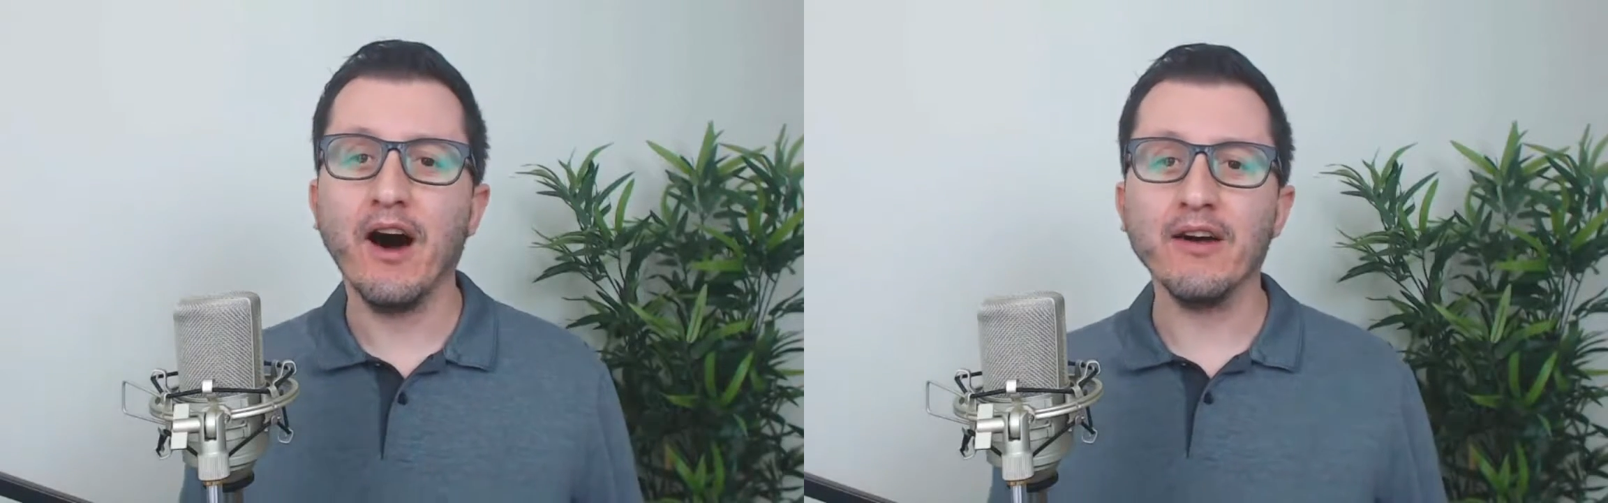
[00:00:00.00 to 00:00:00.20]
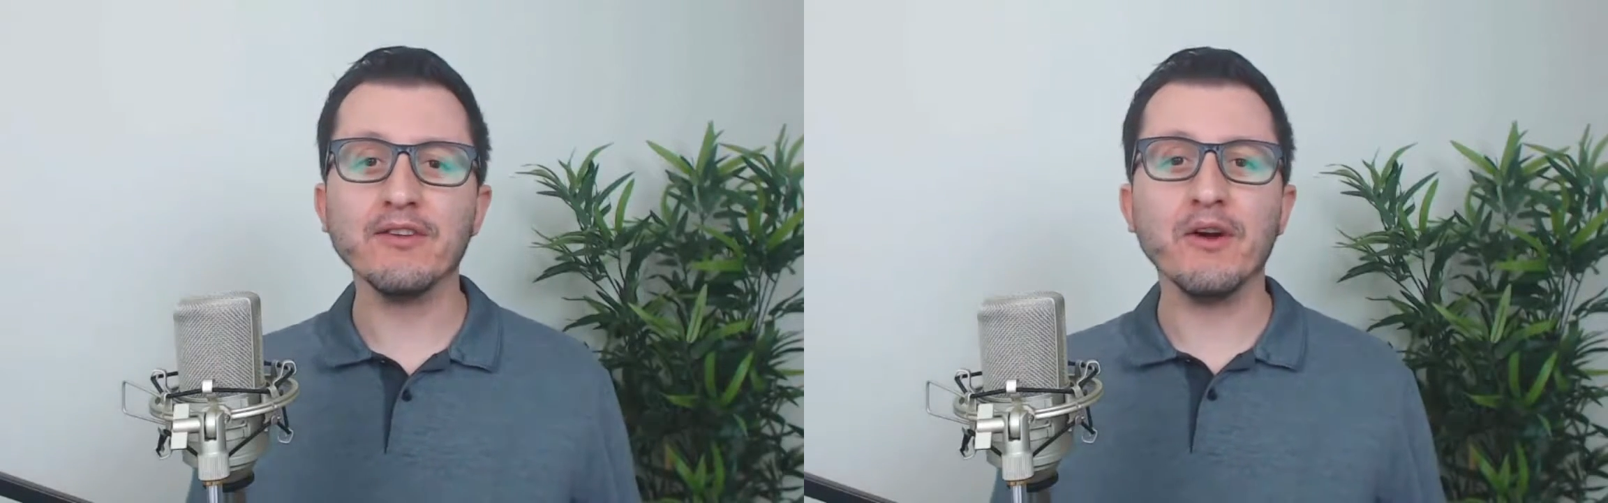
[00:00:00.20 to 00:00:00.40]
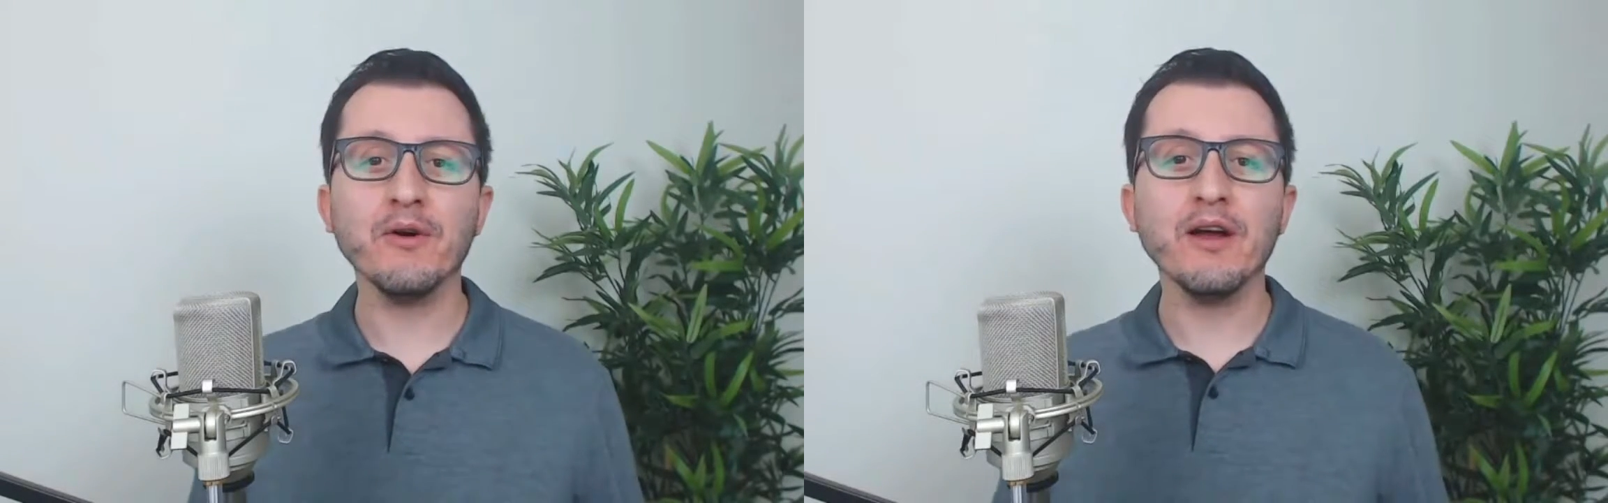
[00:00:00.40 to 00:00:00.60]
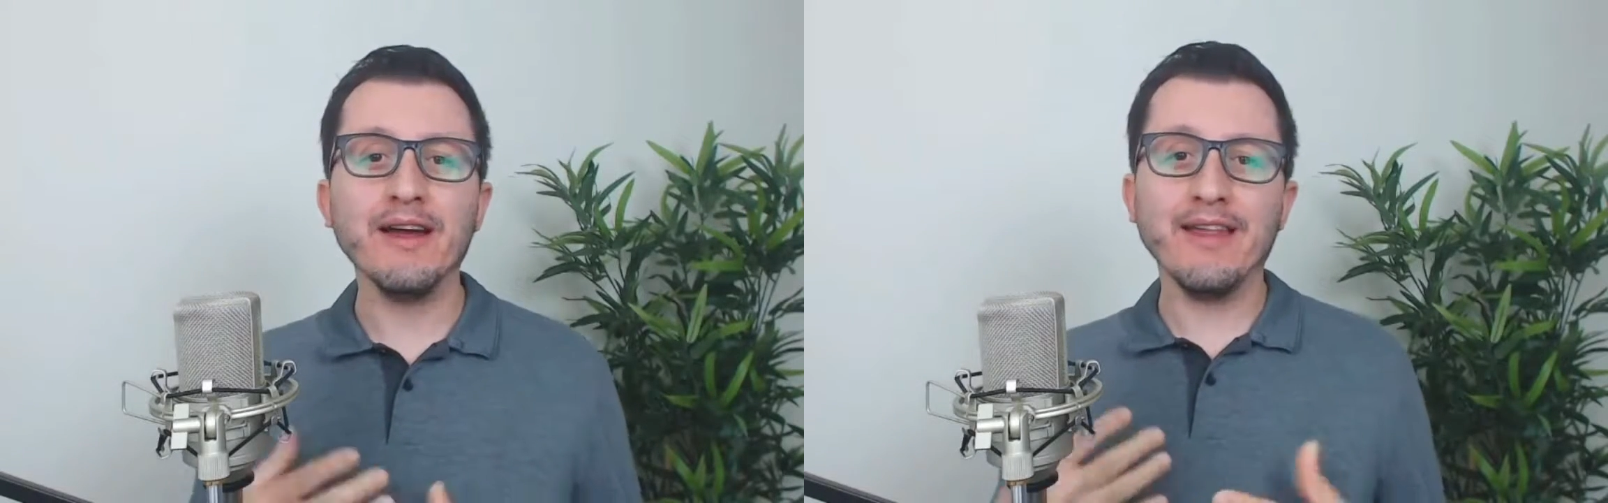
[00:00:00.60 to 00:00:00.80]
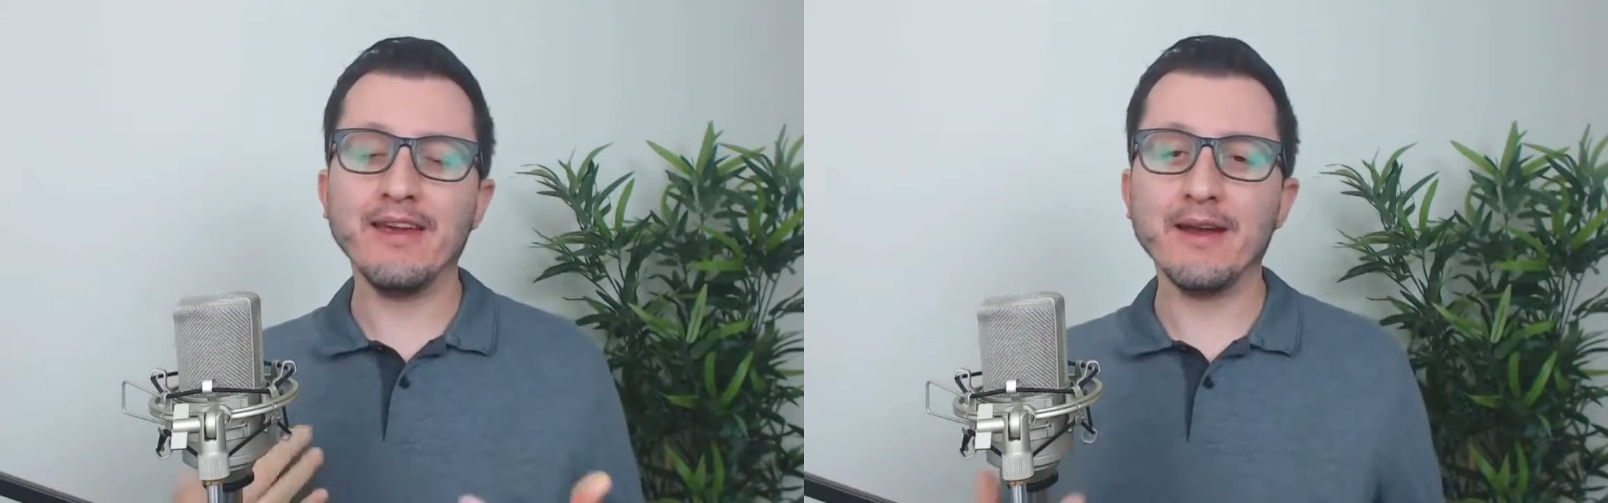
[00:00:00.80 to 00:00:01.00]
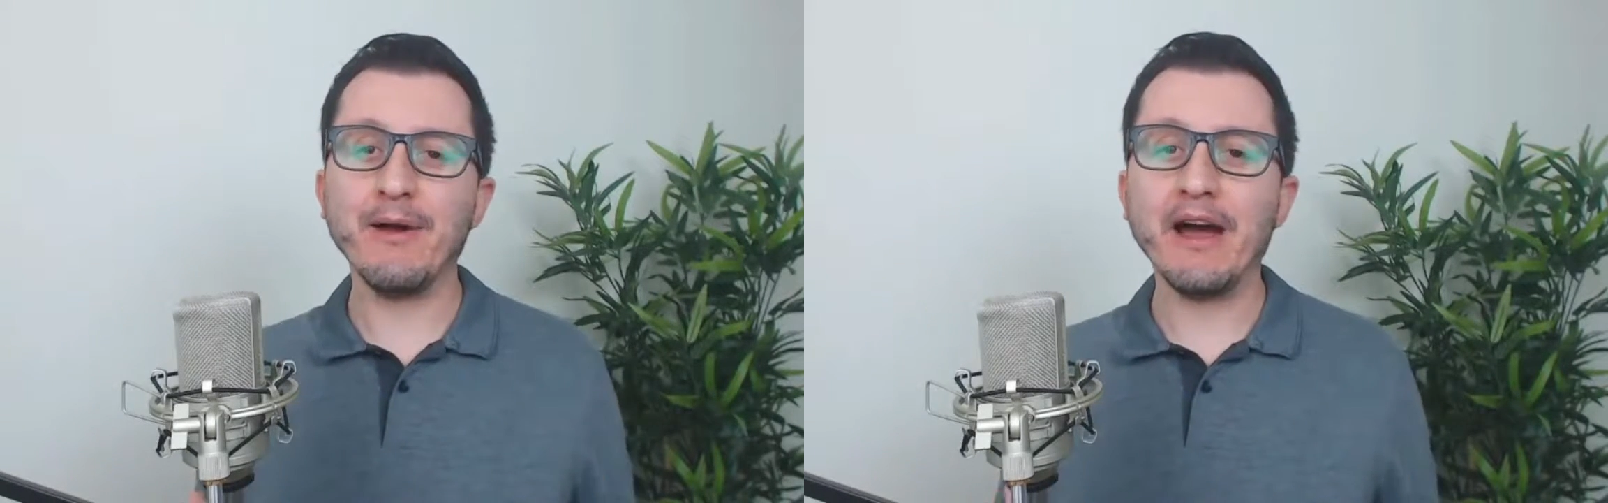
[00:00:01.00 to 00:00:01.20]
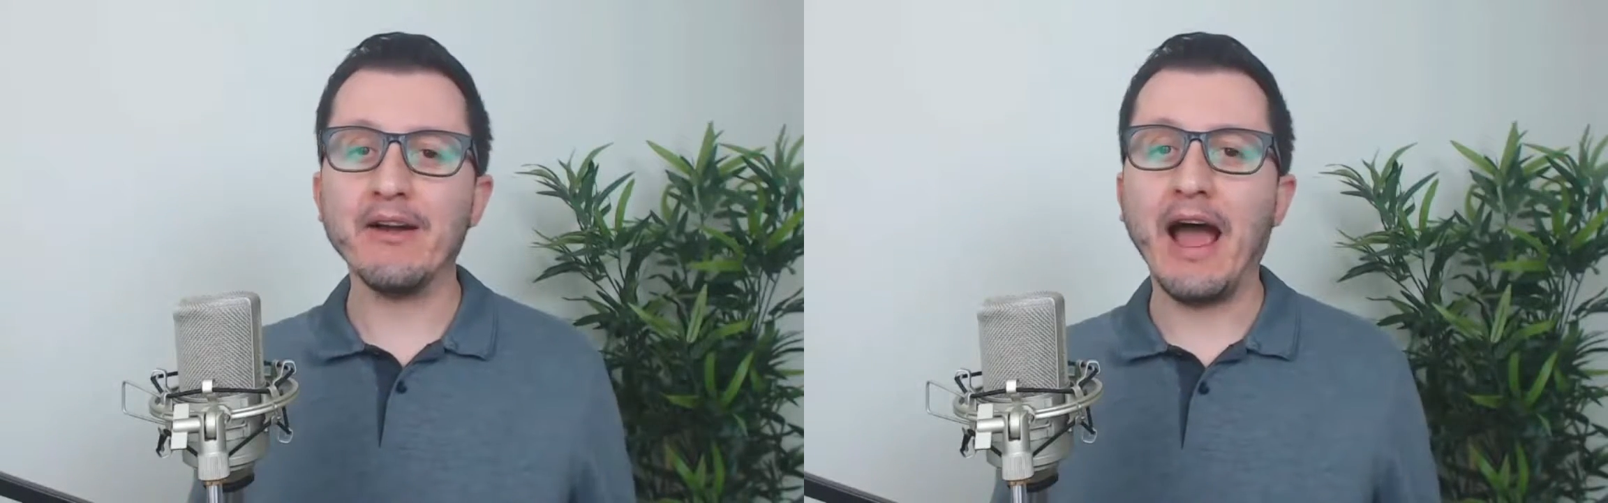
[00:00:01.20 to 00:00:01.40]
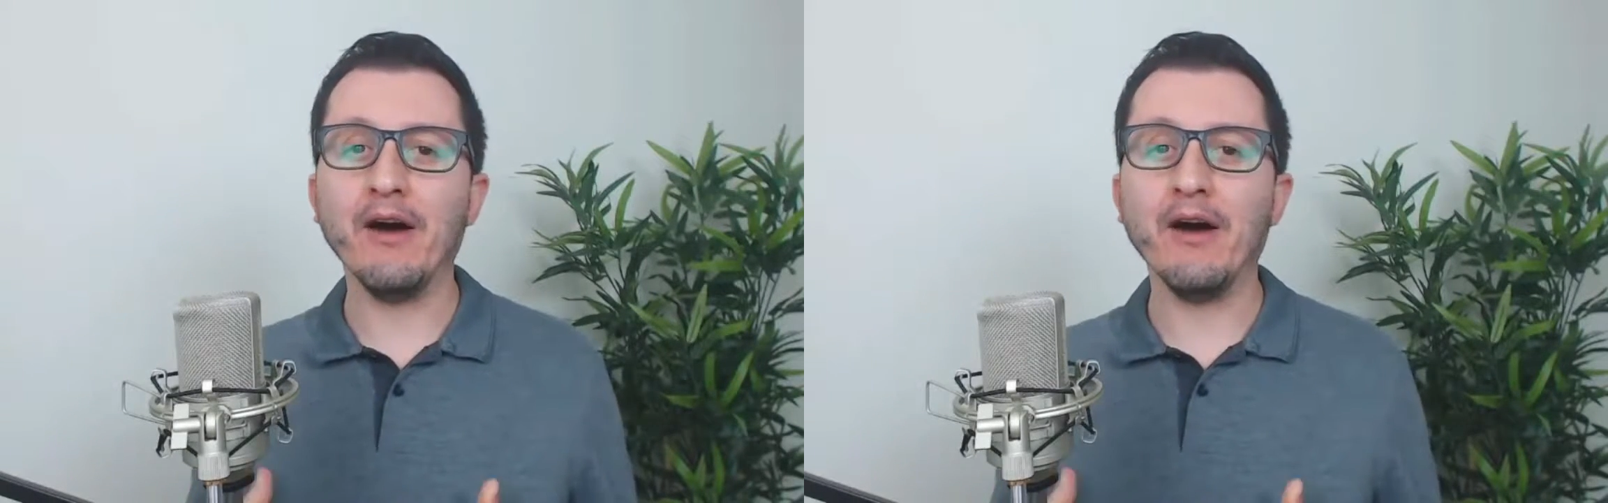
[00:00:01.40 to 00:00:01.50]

Also, think about